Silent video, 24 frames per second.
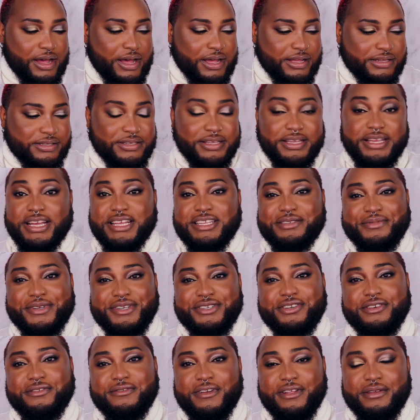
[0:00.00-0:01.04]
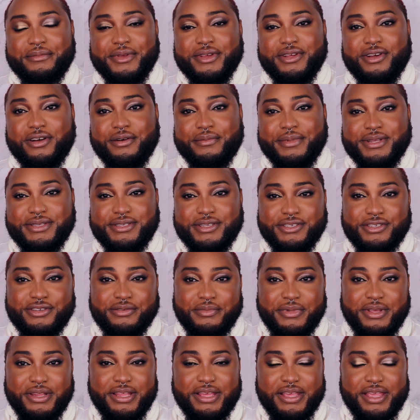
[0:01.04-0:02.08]
Also, you guys, make sure you follow me on all my social
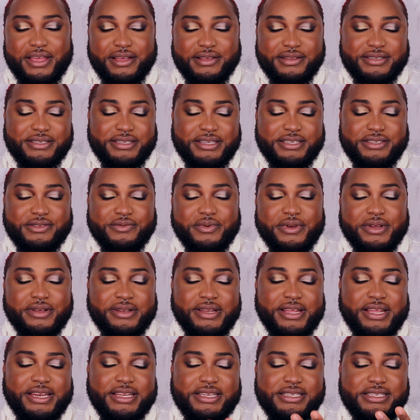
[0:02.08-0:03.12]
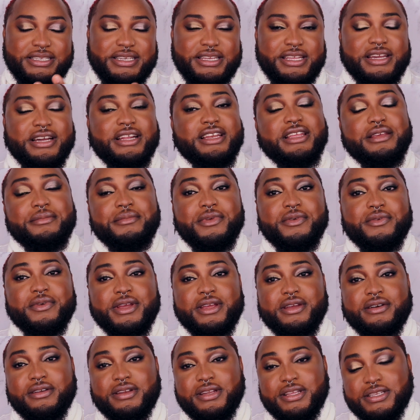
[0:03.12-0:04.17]
media accounts as well. That is Neon on
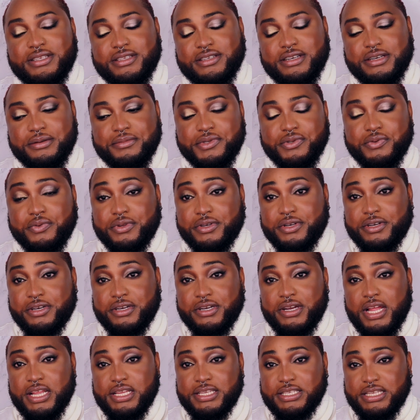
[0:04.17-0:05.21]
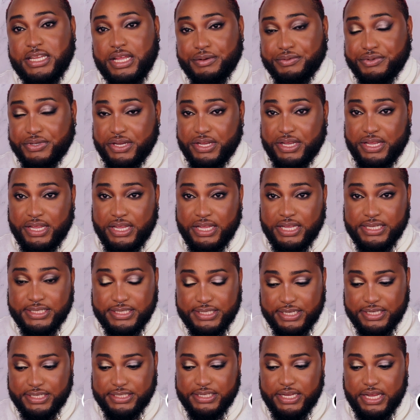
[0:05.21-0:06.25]
Instagram, Twitter, Snapchat, and
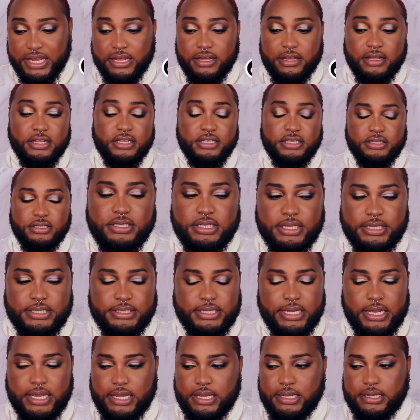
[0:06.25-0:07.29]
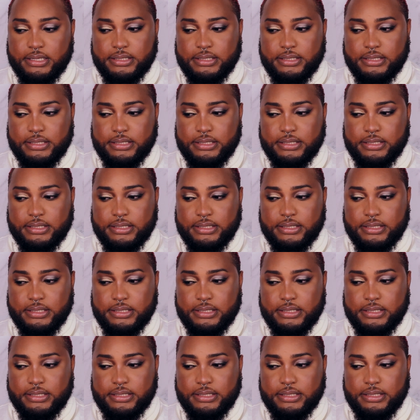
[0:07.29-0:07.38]
TikTok. TikTok,